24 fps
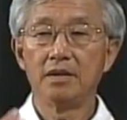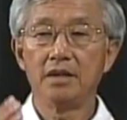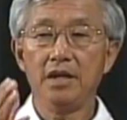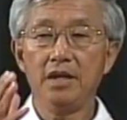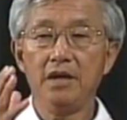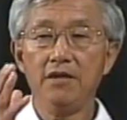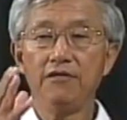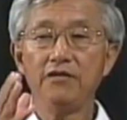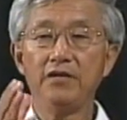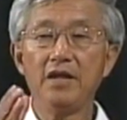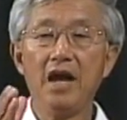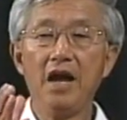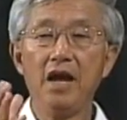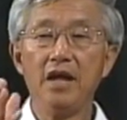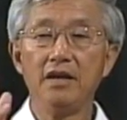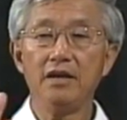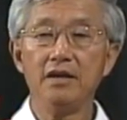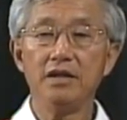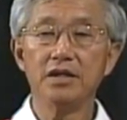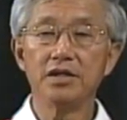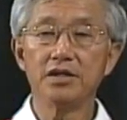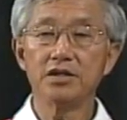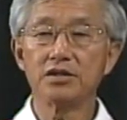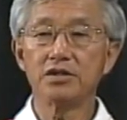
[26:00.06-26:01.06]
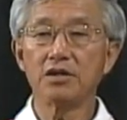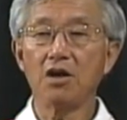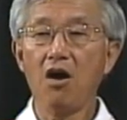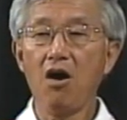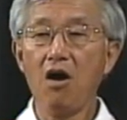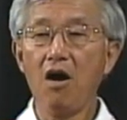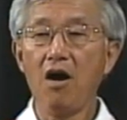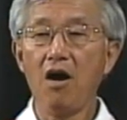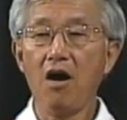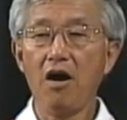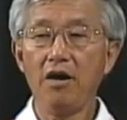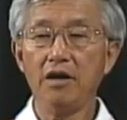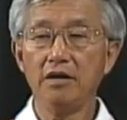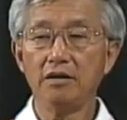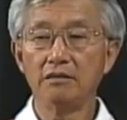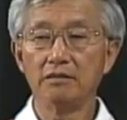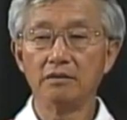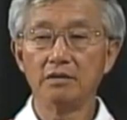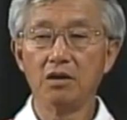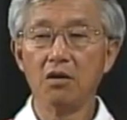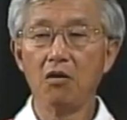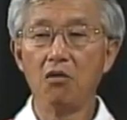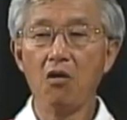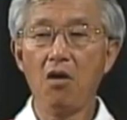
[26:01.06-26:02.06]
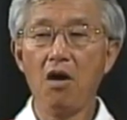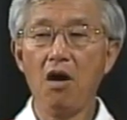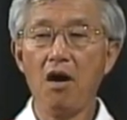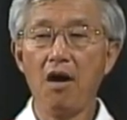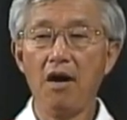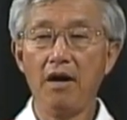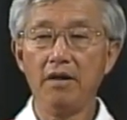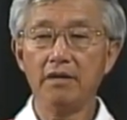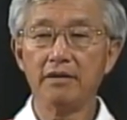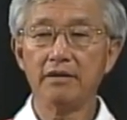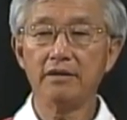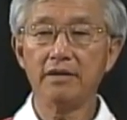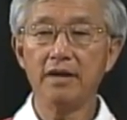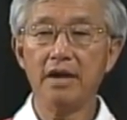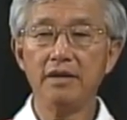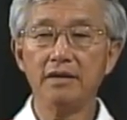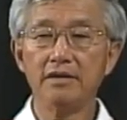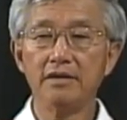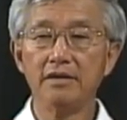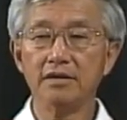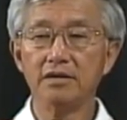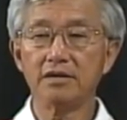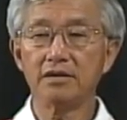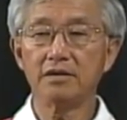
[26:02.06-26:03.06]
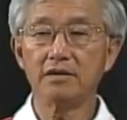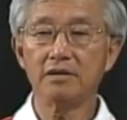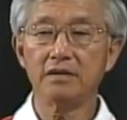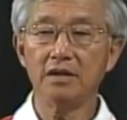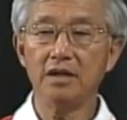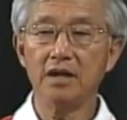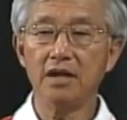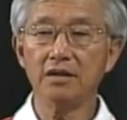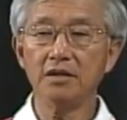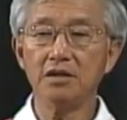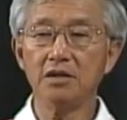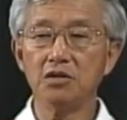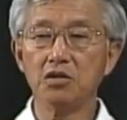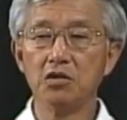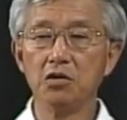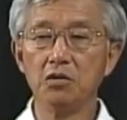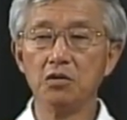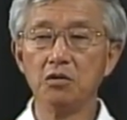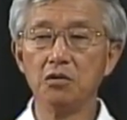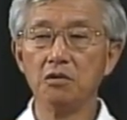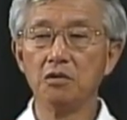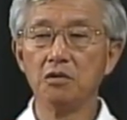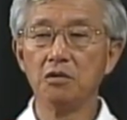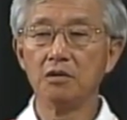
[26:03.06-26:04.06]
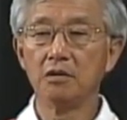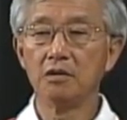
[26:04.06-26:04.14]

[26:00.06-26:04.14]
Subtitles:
If that is R, OR, then the other two